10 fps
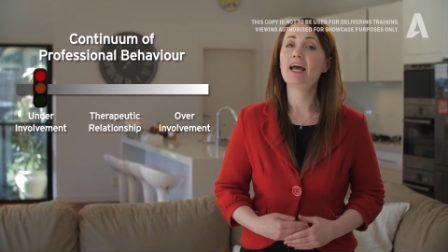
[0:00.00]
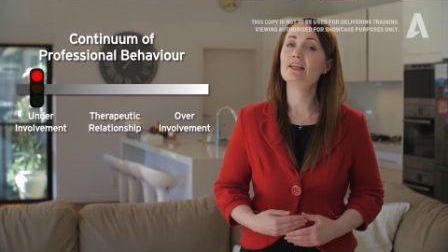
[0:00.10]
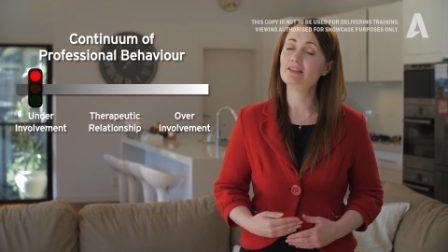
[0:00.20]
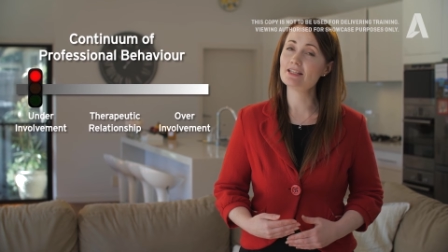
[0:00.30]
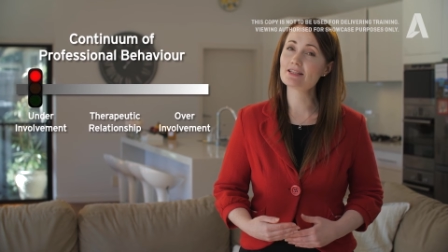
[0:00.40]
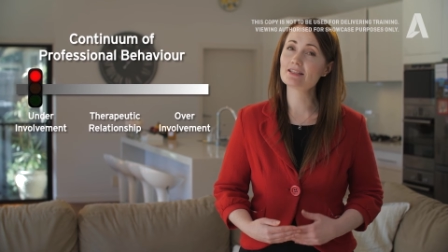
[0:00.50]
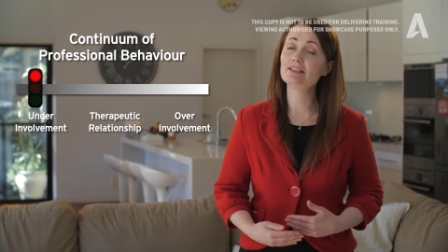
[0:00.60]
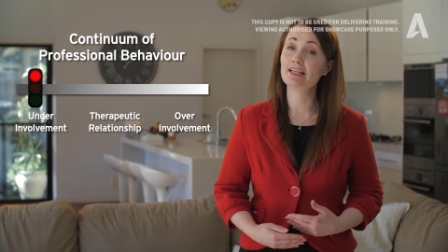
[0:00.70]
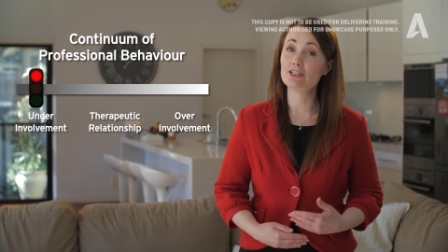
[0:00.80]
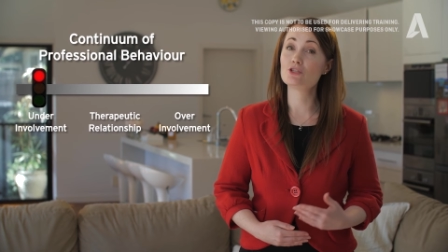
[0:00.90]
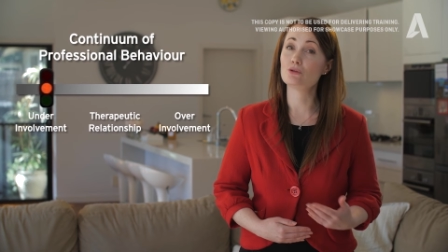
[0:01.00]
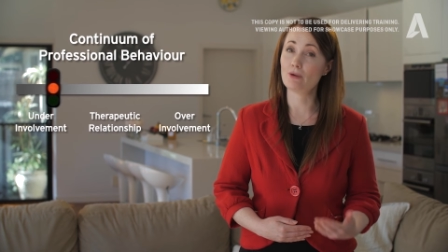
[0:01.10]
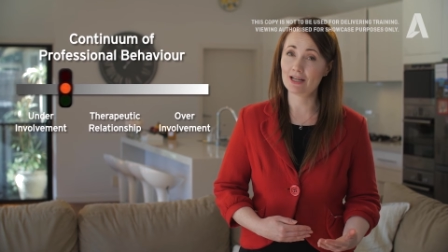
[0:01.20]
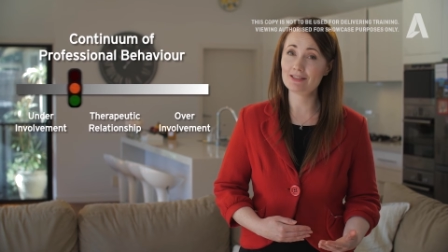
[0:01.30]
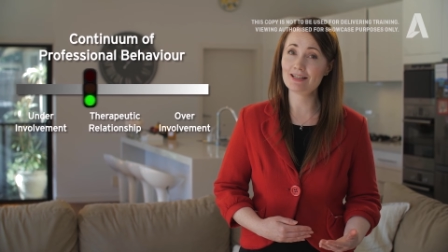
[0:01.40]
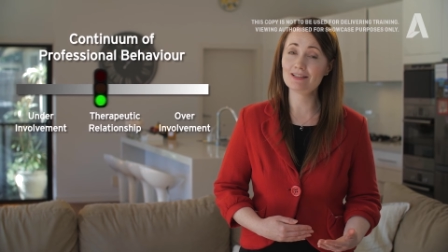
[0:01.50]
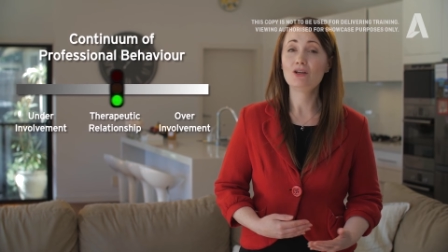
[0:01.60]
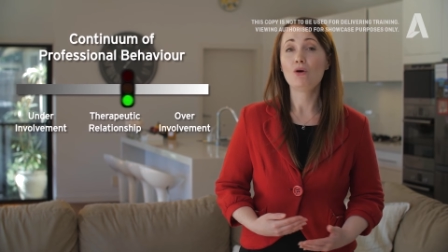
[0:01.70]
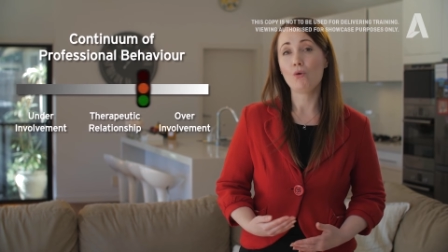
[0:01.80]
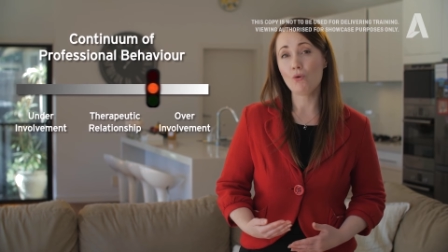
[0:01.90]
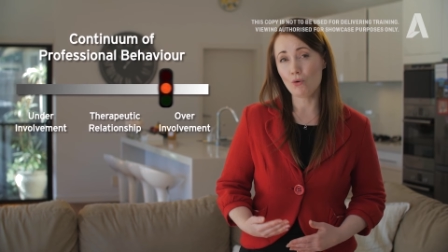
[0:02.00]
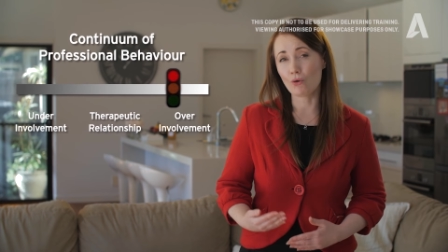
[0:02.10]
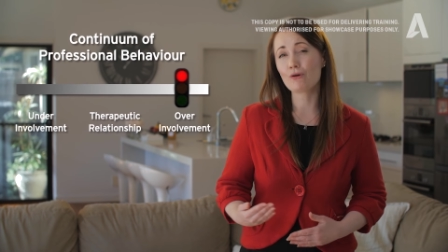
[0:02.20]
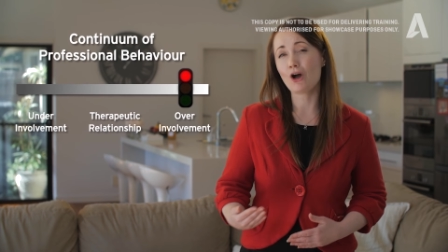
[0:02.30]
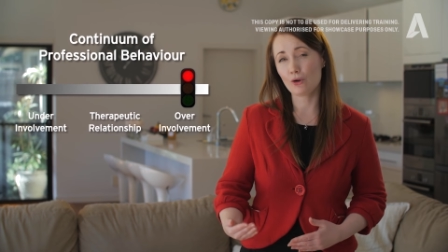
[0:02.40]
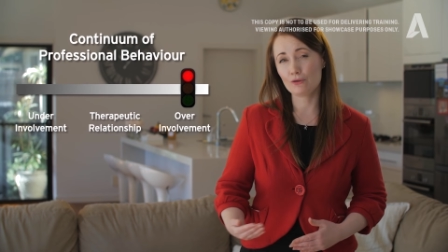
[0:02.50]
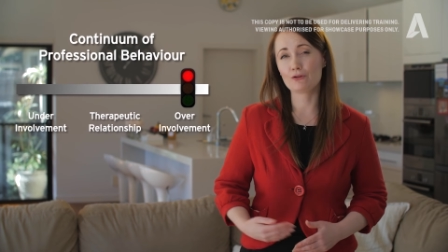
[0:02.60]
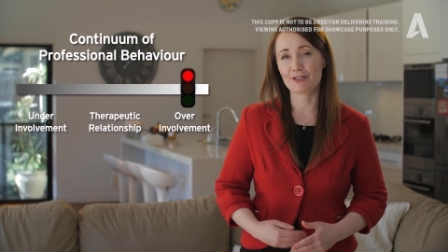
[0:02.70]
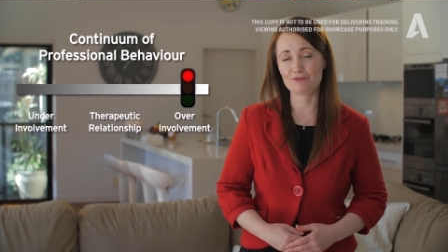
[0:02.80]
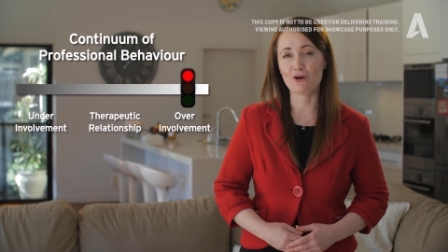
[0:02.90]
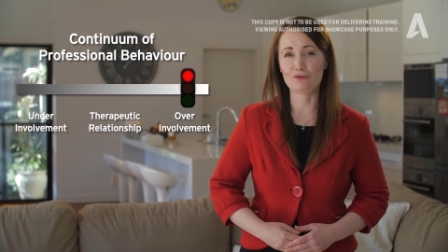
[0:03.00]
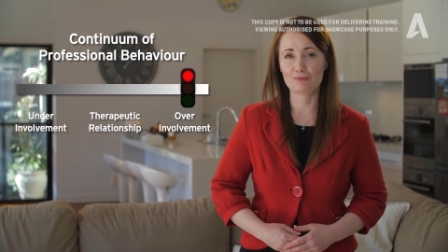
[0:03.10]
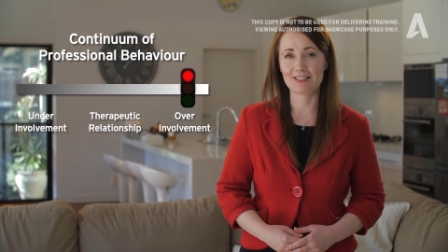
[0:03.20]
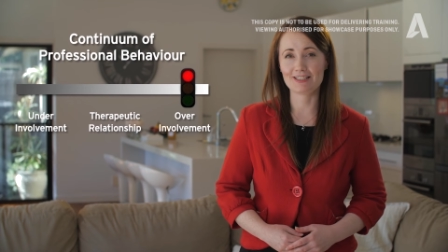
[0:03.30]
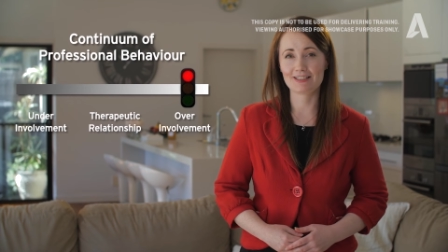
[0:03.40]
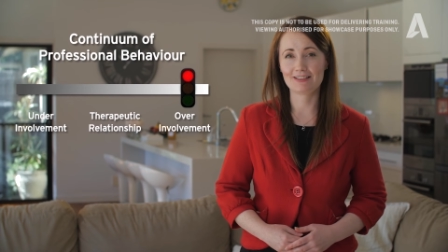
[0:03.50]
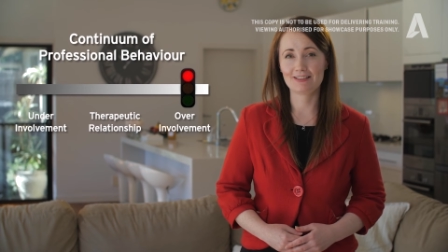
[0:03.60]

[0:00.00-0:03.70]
and this can lead to under or over involvement.